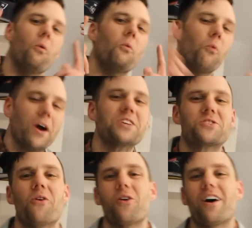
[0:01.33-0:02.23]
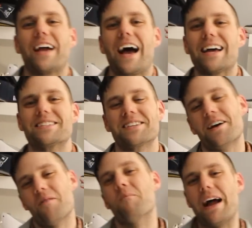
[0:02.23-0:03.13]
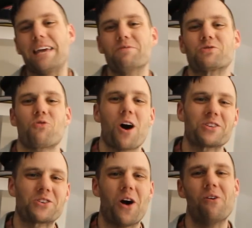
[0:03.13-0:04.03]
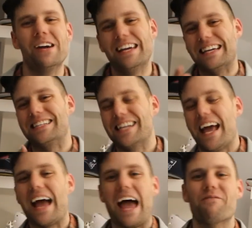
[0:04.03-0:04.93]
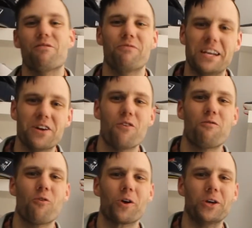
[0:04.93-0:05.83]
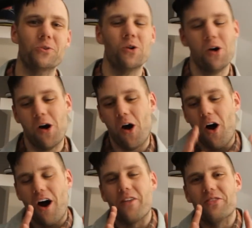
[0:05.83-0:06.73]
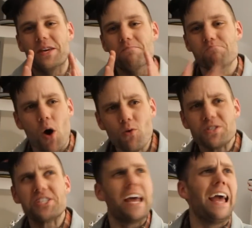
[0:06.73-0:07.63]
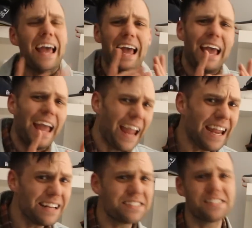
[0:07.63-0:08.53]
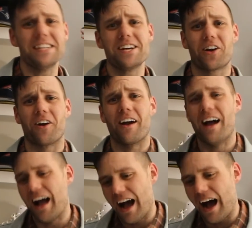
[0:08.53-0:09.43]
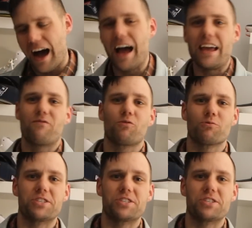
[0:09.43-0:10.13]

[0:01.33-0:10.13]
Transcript: What is going on guys? My name is Roszko and today I have a video for you on the most hated sneaker I ever